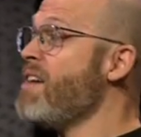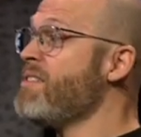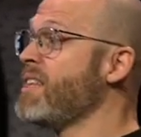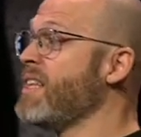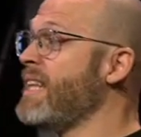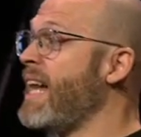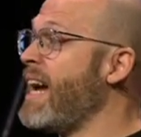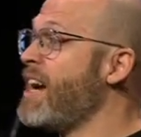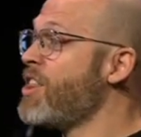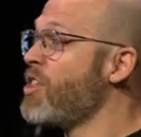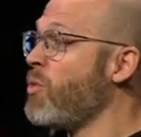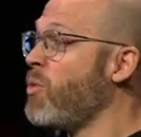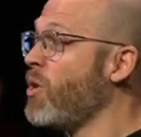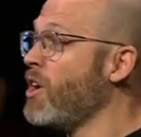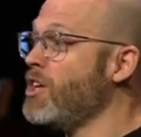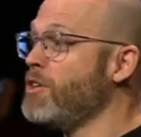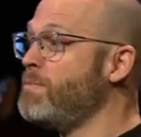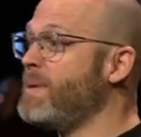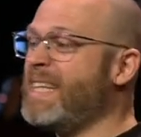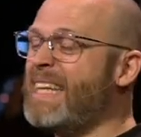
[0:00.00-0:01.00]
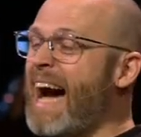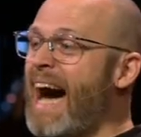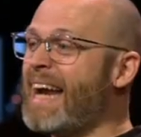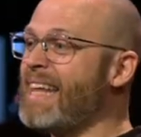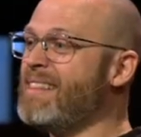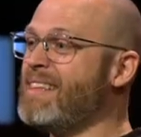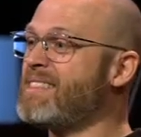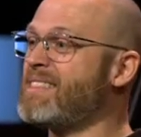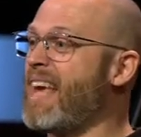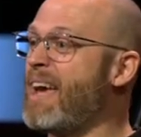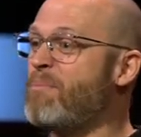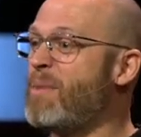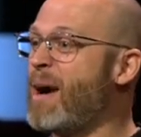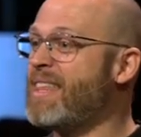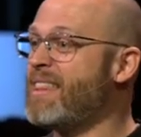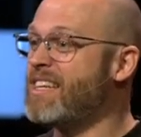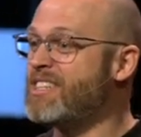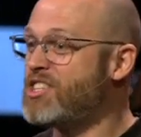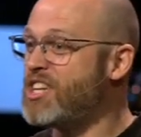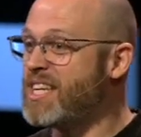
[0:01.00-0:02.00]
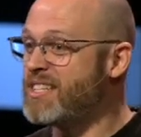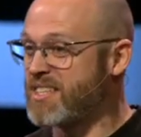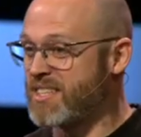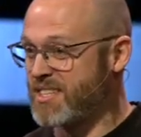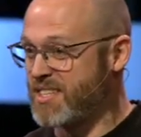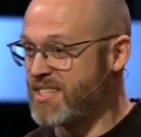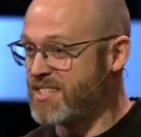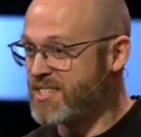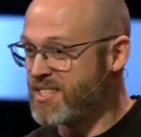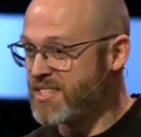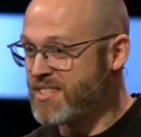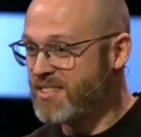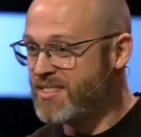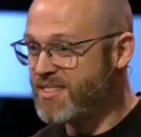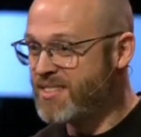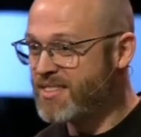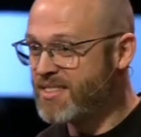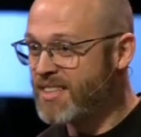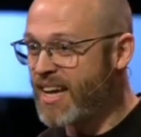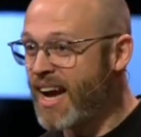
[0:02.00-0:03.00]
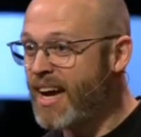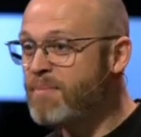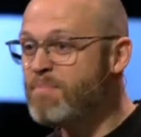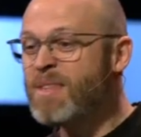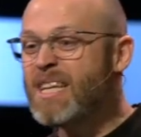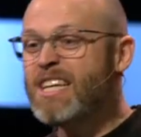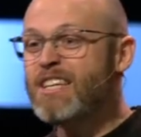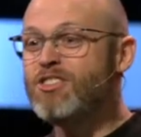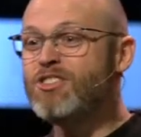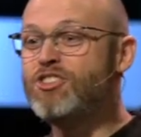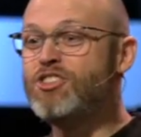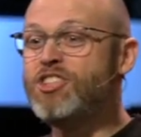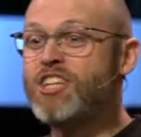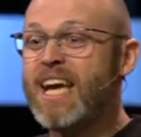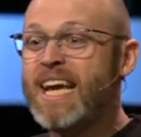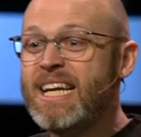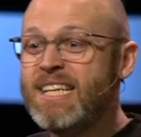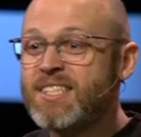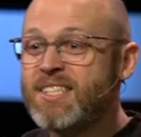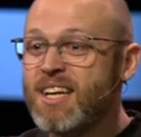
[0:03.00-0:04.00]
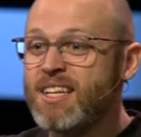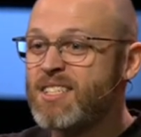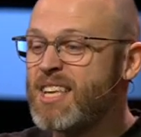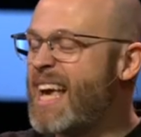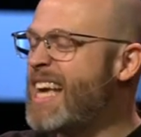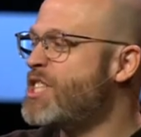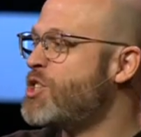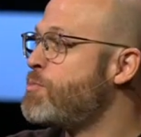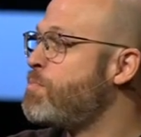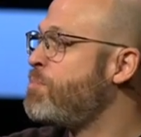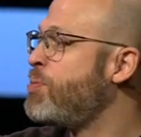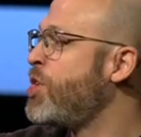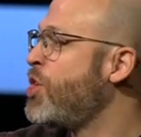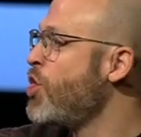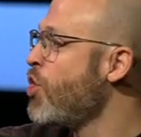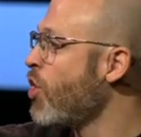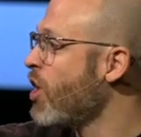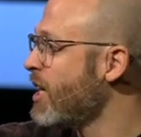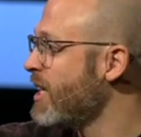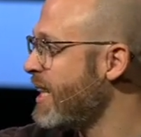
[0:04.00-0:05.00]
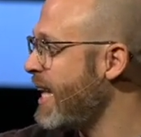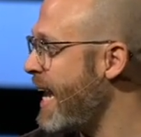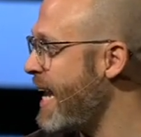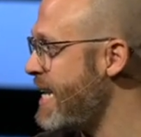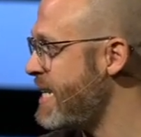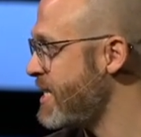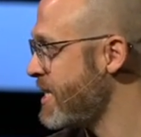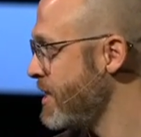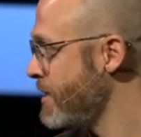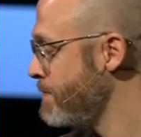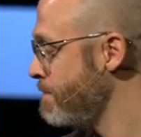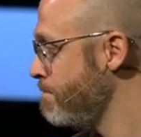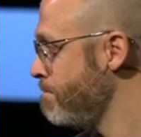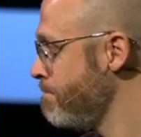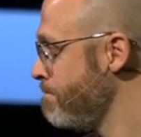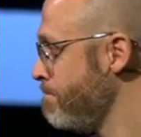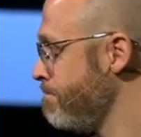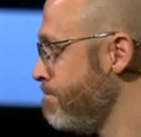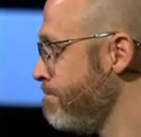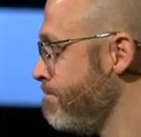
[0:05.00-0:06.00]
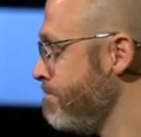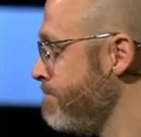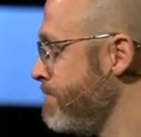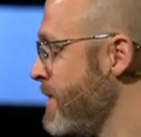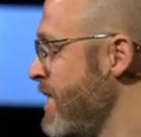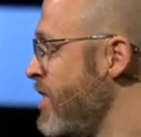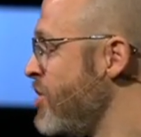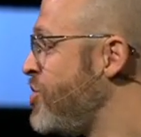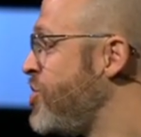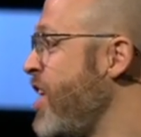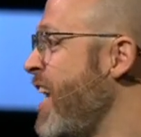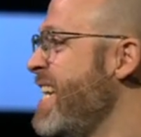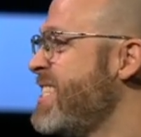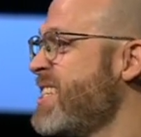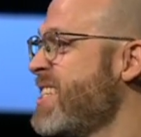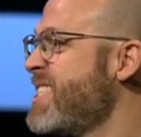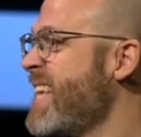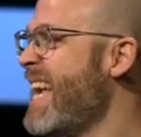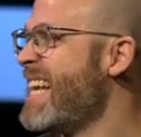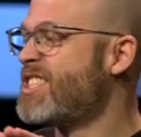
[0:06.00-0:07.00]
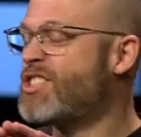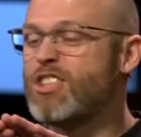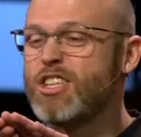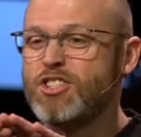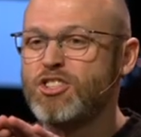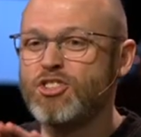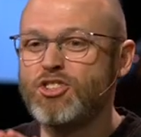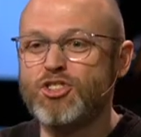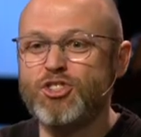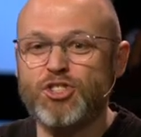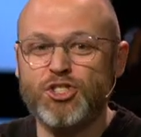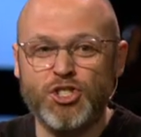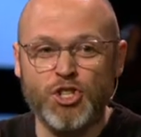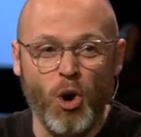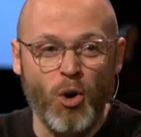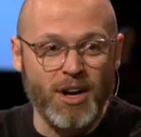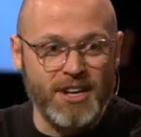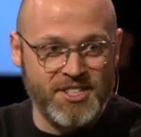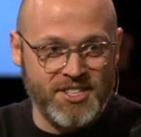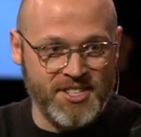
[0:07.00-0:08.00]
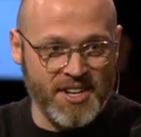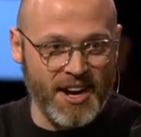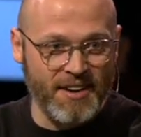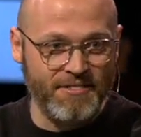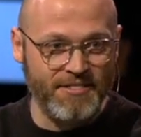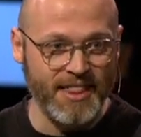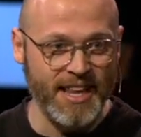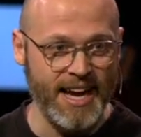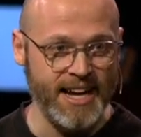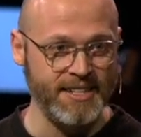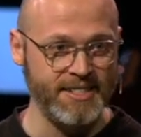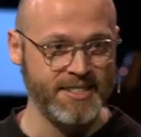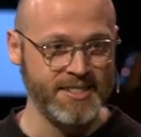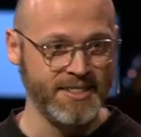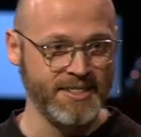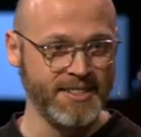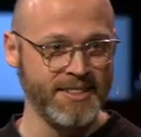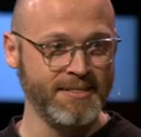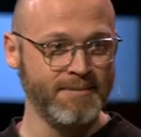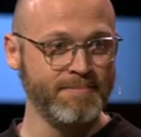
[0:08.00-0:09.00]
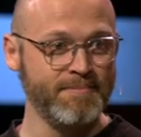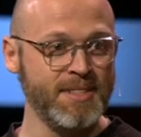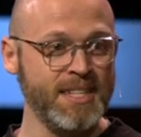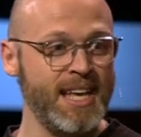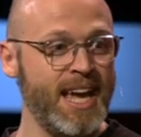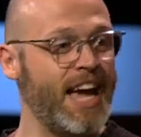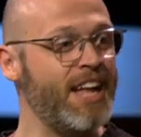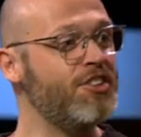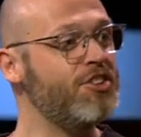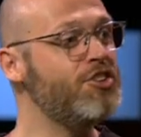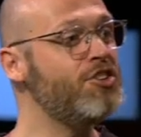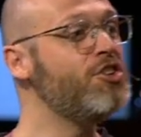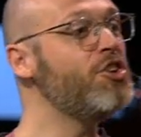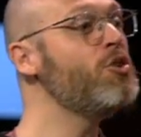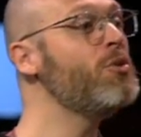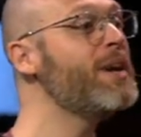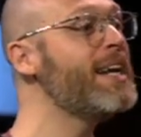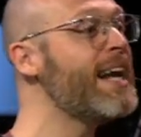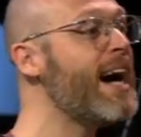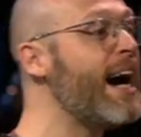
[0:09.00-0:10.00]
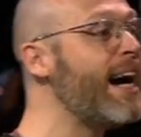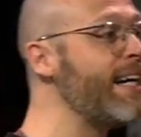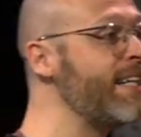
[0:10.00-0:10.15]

are the light of the world, but not in the same way that Jesus is, okay? Jesus is pure light. Jesus is the source of light. And you and